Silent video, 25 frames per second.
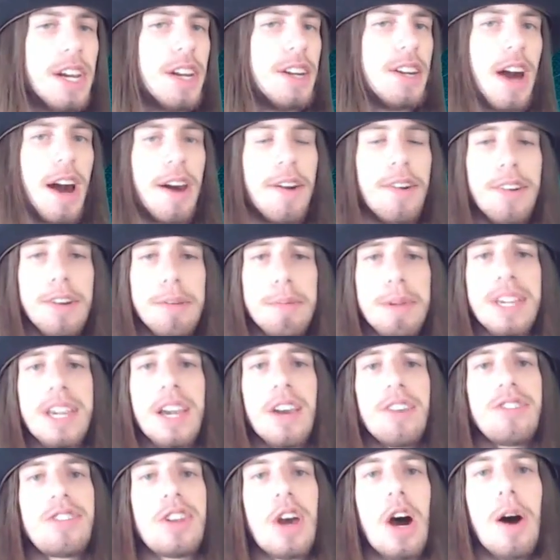Not only
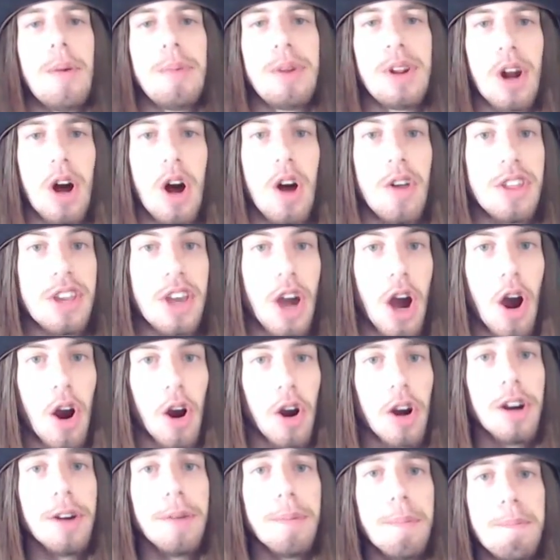because Tom did all the
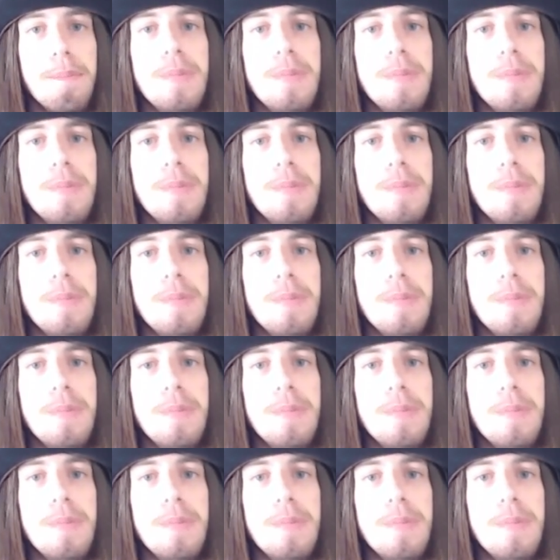art,